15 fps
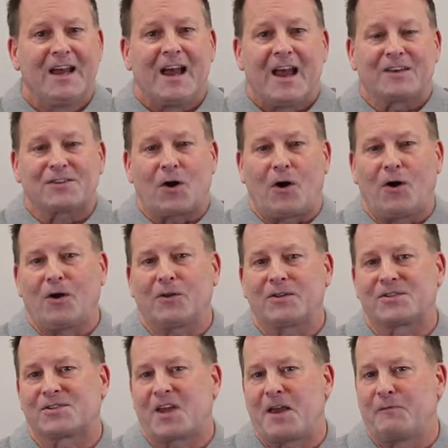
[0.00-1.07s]
has all
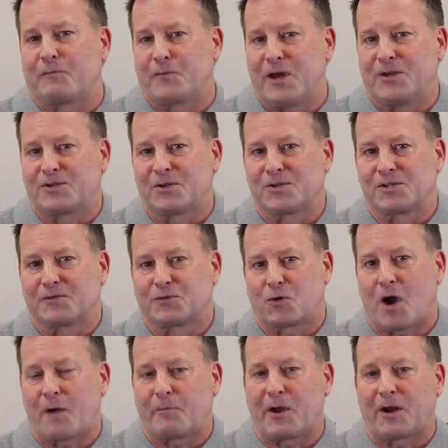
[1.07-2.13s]
the same features of
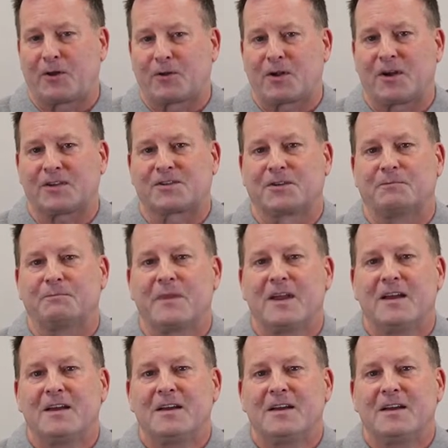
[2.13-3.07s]
Tripanel Custom,